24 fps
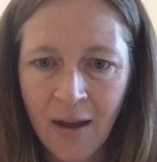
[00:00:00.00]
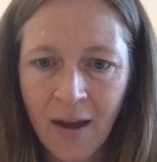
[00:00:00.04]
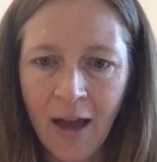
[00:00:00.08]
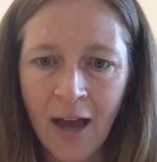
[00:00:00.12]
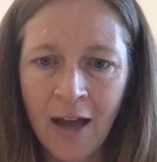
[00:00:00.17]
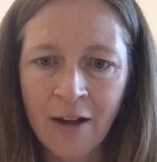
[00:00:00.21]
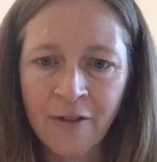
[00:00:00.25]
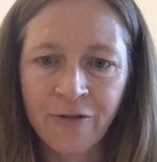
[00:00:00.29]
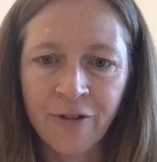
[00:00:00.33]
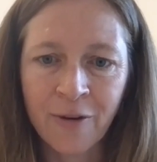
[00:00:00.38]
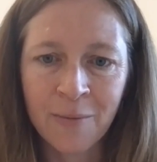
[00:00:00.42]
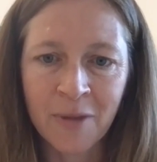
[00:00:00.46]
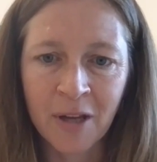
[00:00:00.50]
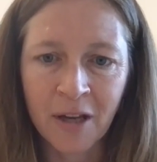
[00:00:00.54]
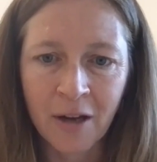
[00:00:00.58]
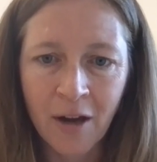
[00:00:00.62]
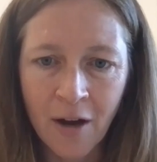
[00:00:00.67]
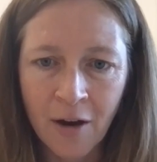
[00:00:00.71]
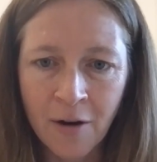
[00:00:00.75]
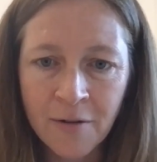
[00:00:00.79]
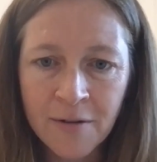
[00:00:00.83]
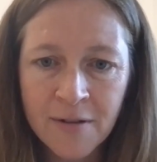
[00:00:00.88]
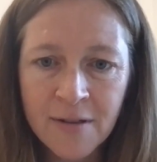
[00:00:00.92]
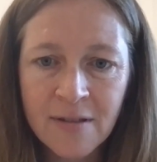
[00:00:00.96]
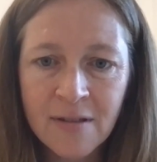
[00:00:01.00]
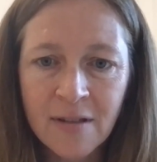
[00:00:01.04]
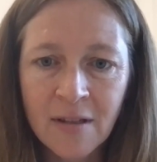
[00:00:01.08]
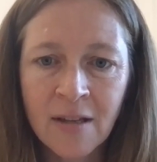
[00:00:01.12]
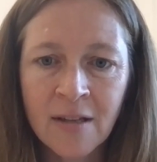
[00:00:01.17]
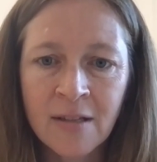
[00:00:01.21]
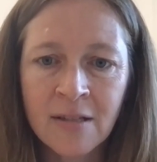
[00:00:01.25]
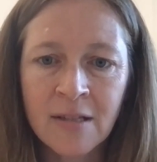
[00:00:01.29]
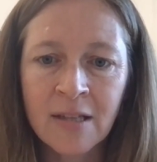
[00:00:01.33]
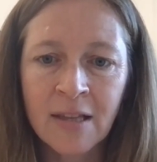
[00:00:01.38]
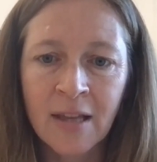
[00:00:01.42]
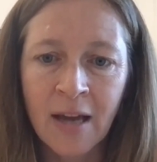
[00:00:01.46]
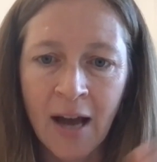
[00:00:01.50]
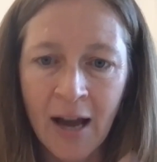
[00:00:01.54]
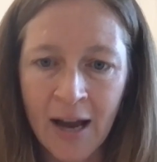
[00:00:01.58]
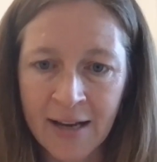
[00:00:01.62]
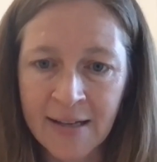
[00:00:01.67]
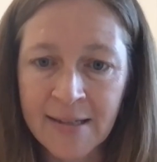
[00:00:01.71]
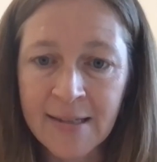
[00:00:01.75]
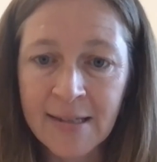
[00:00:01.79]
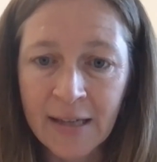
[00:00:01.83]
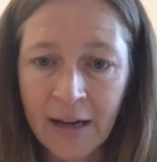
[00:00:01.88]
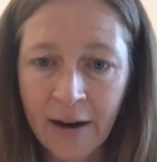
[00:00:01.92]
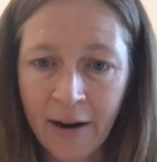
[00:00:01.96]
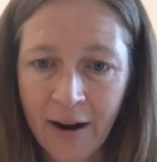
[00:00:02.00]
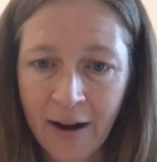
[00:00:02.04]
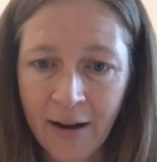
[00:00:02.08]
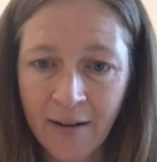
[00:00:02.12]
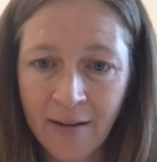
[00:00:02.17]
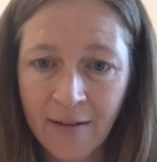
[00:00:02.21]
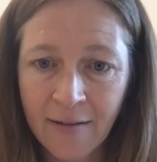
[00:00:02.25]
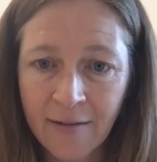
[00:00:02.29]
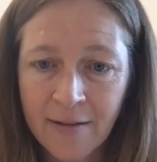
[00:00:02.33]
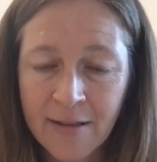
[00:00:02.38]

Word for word: and from the coast wow. into the High Sierra.